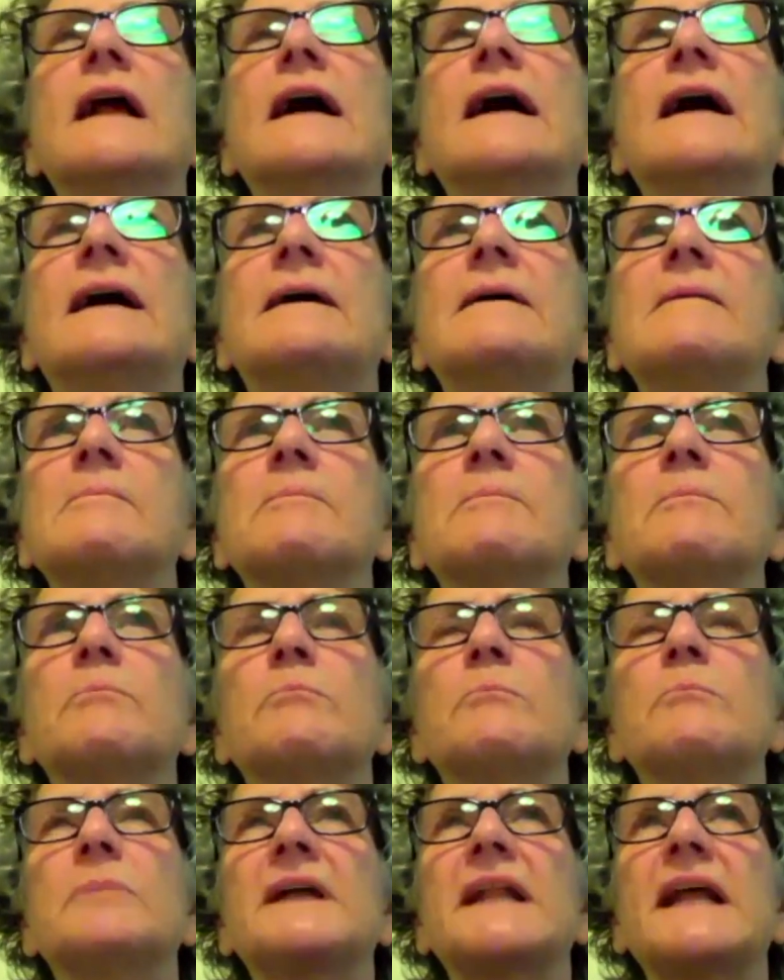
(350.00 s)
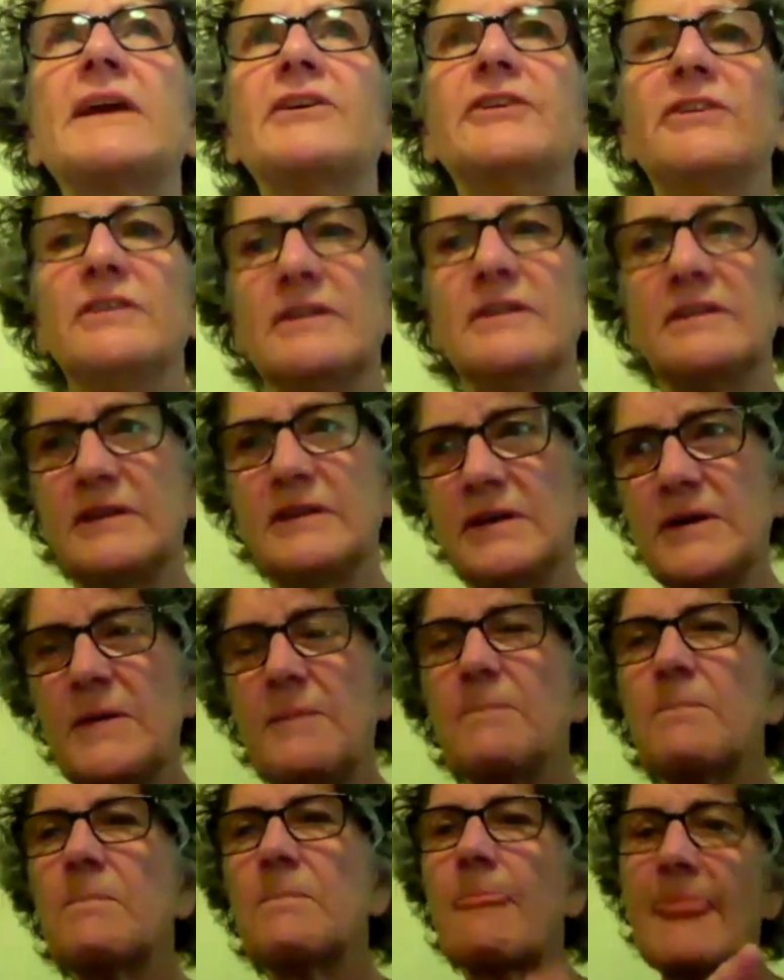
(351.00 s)
but I couldn't.
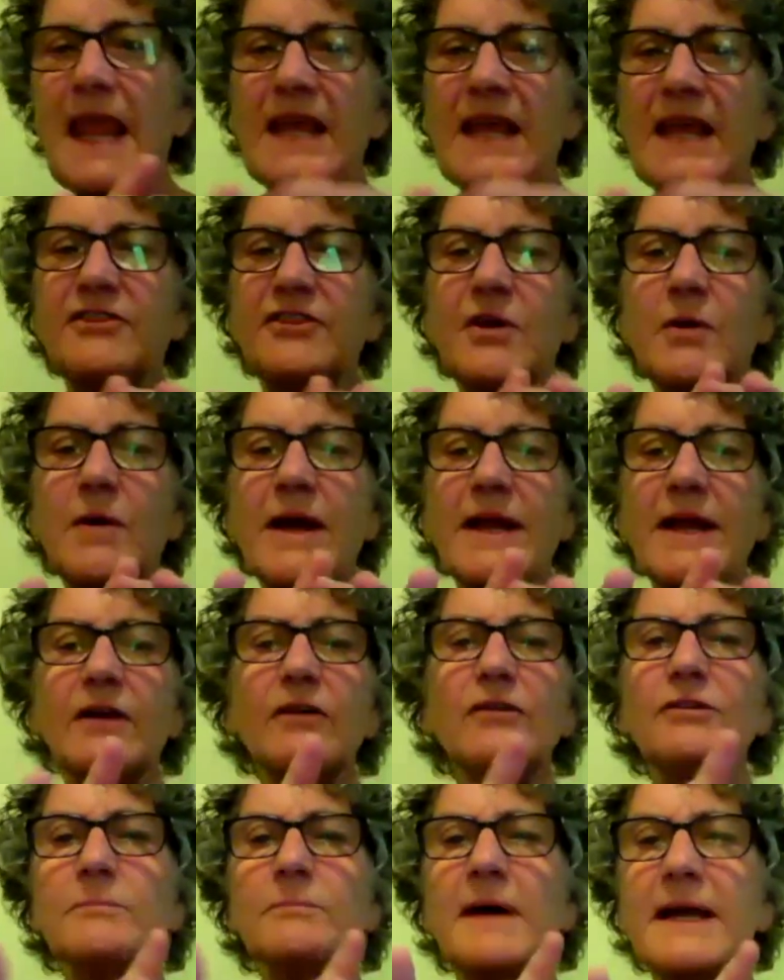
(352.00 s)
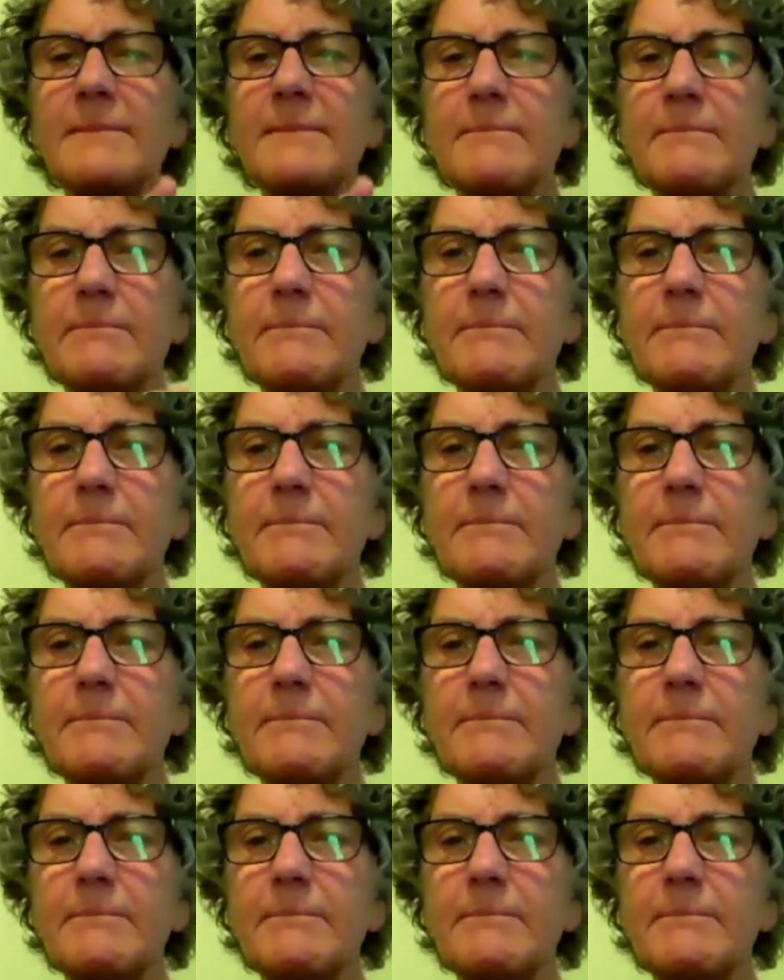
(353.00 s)
And so I held my